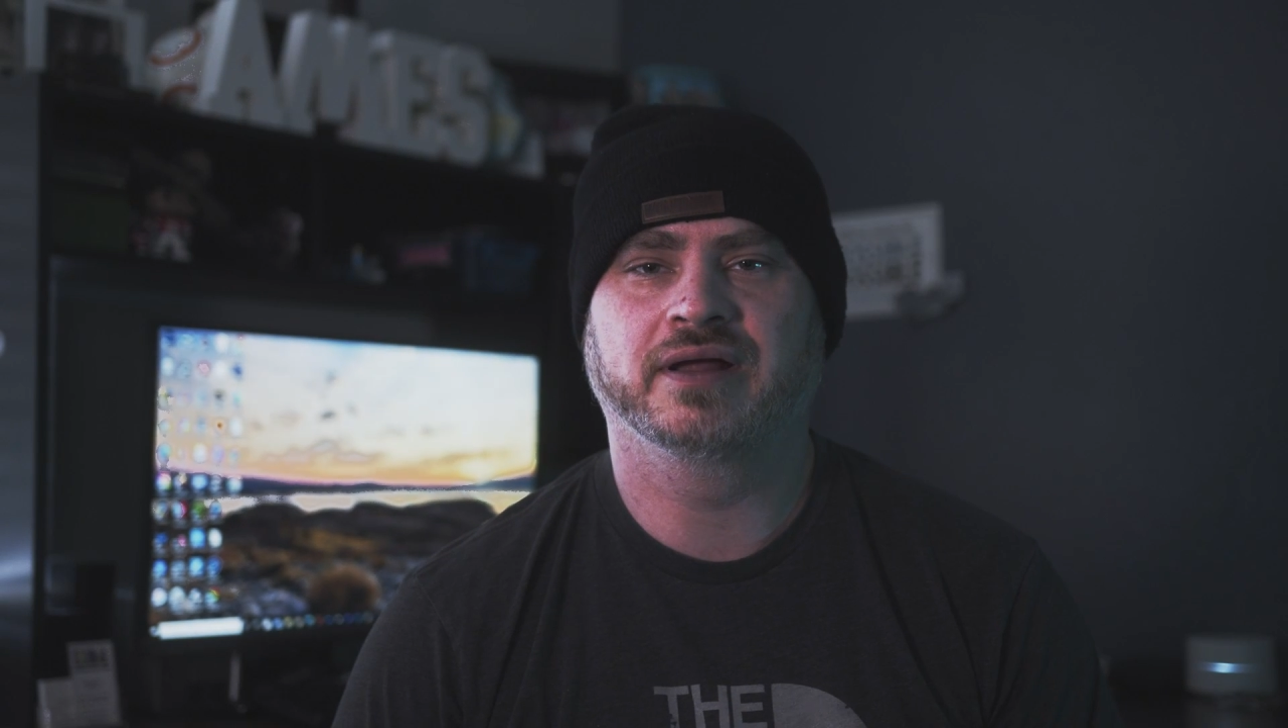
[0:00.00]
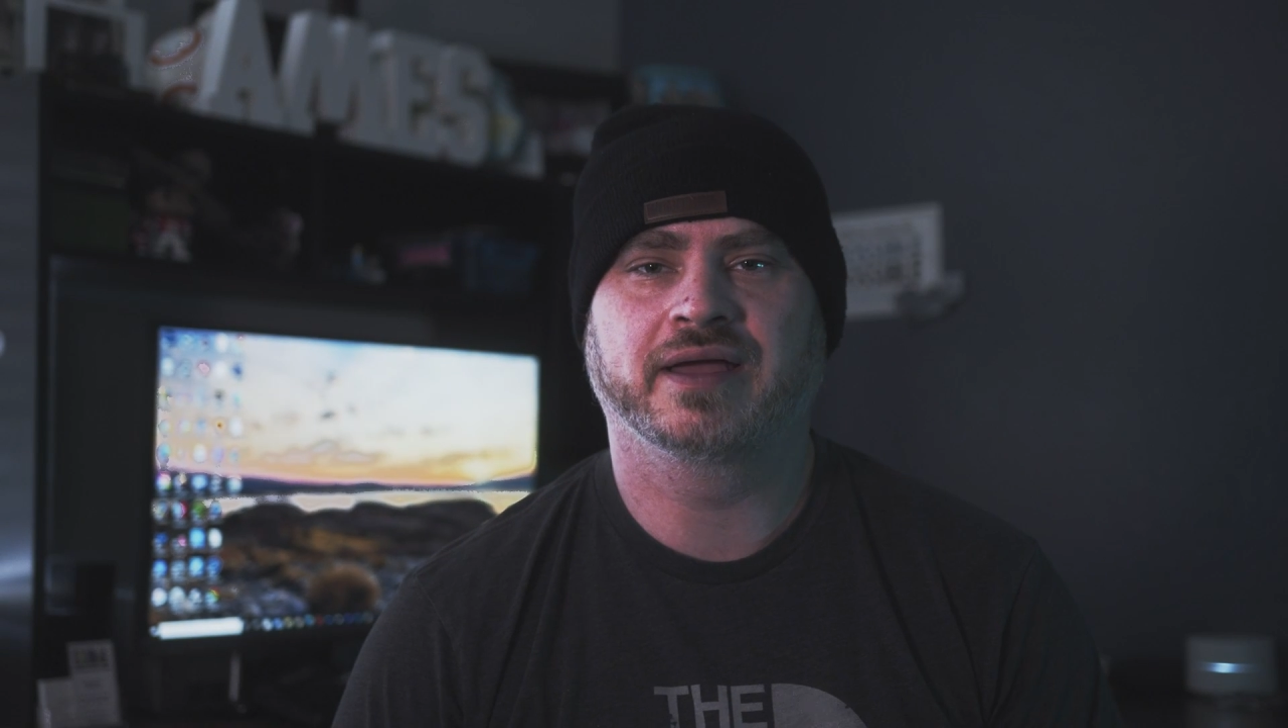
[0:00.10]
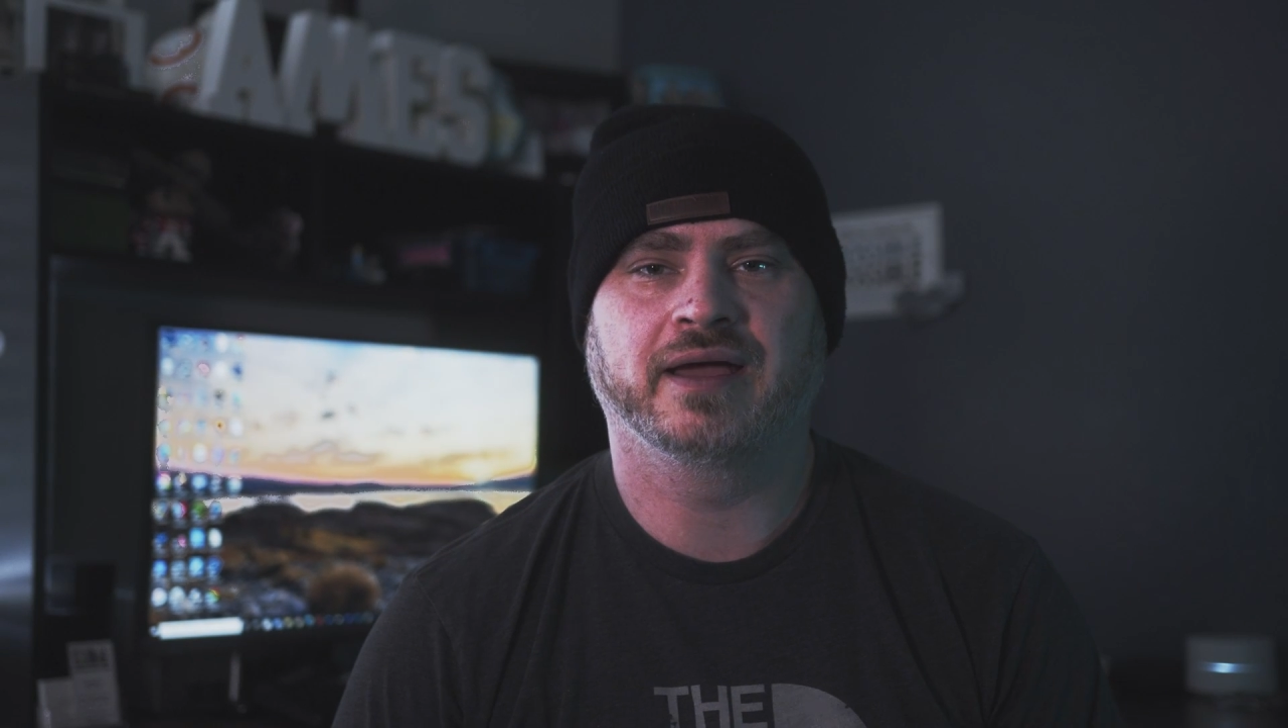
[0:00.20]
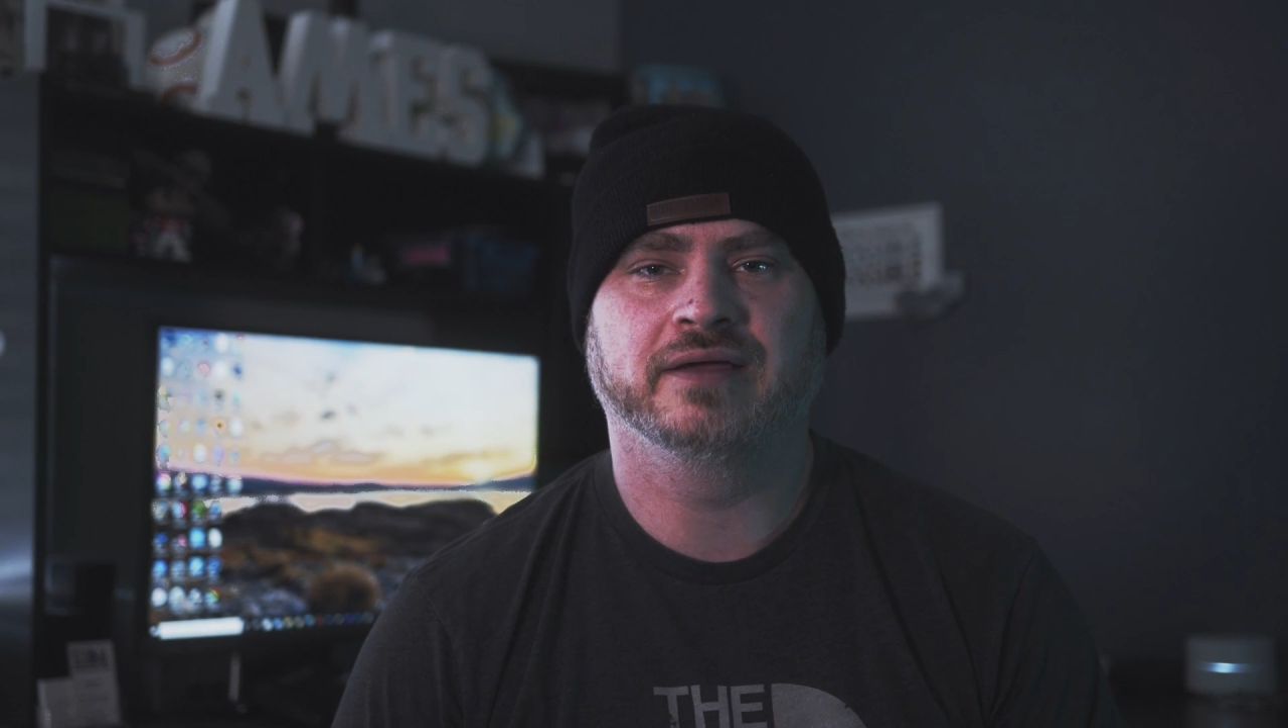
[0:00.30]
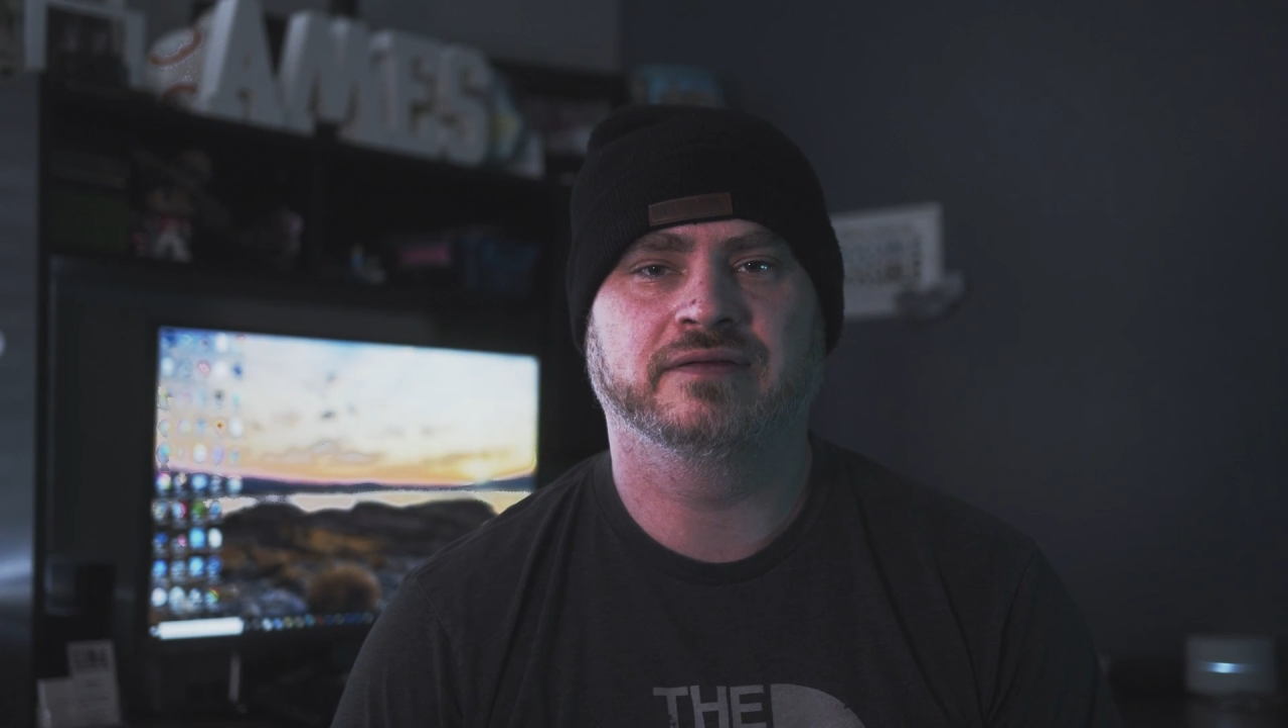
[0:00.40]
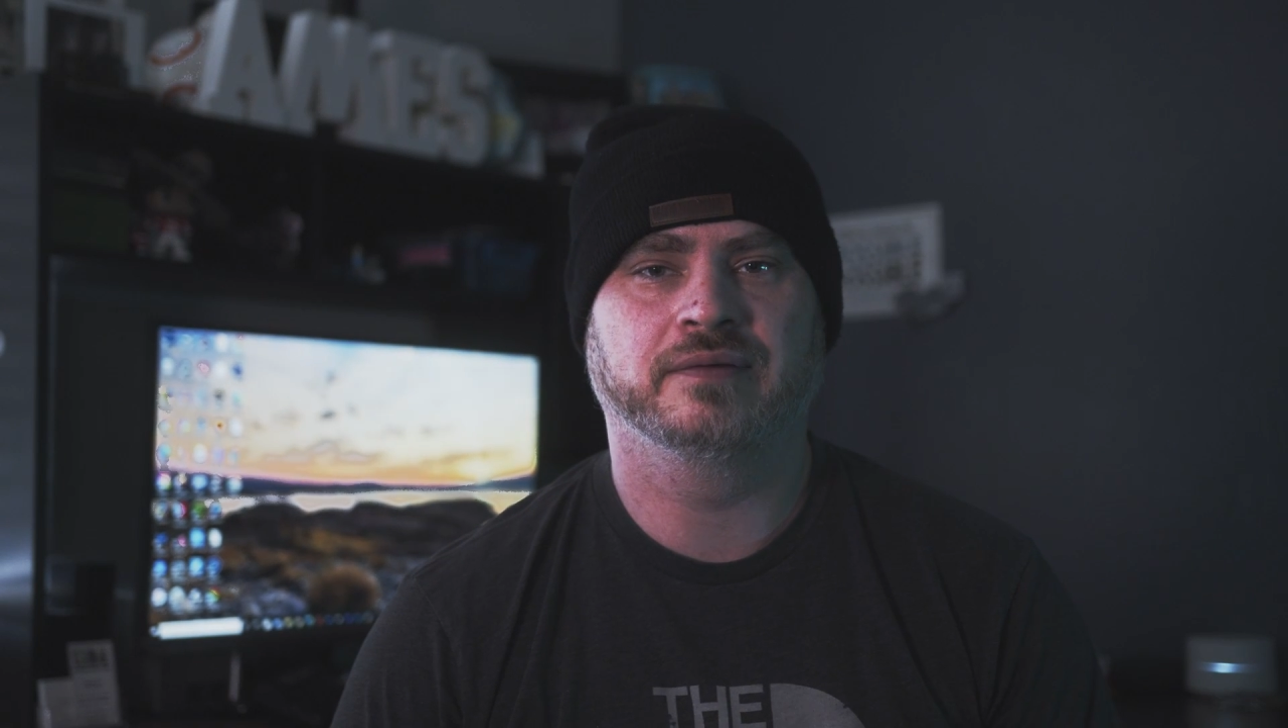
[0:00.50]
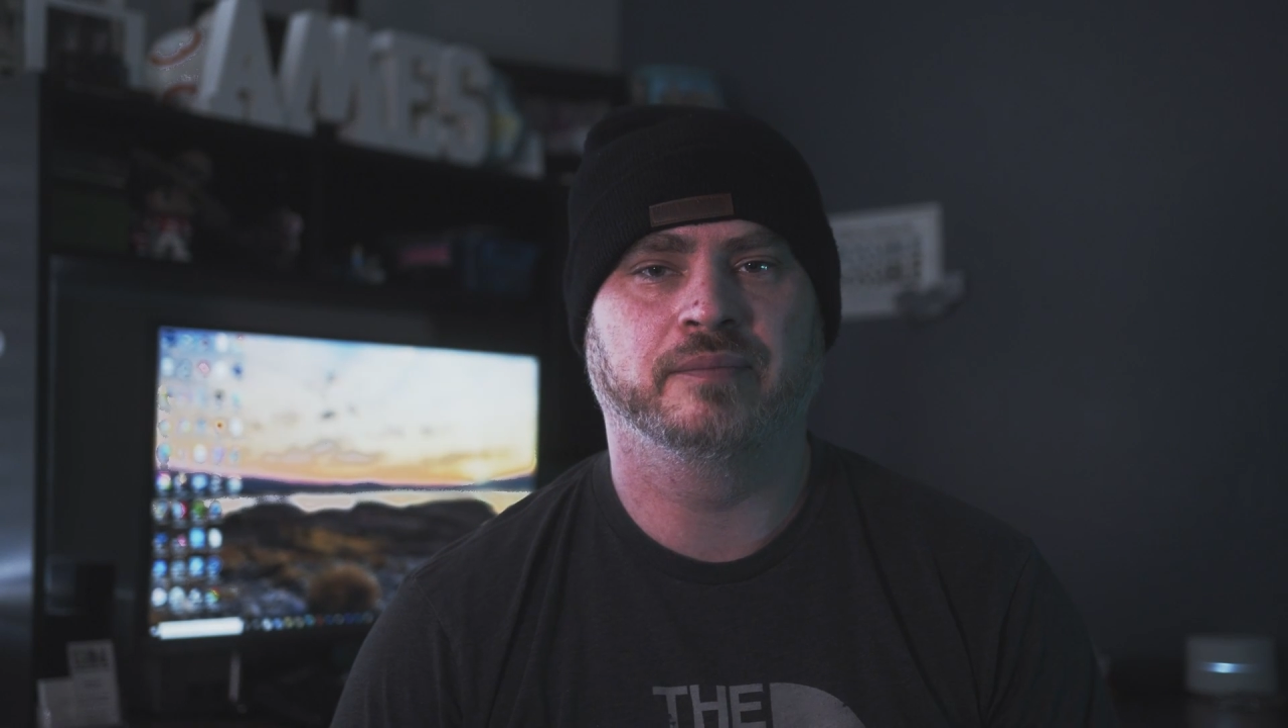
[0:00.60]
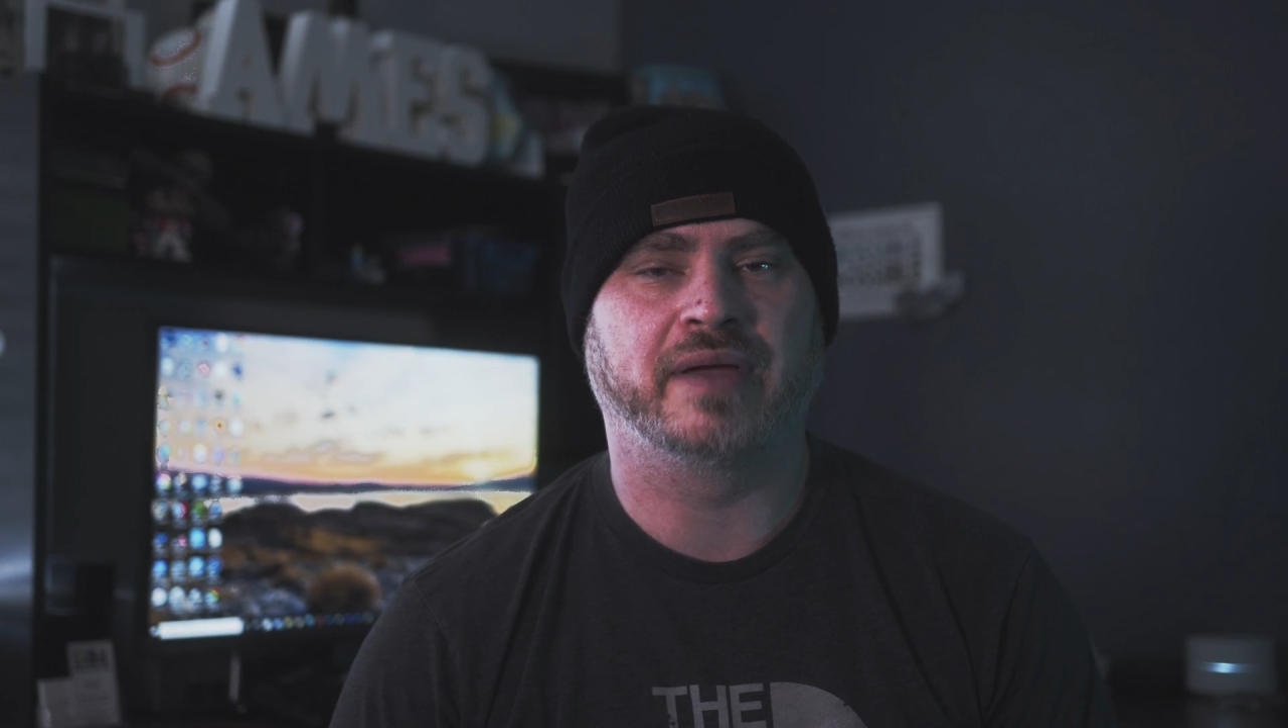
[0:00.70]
guys?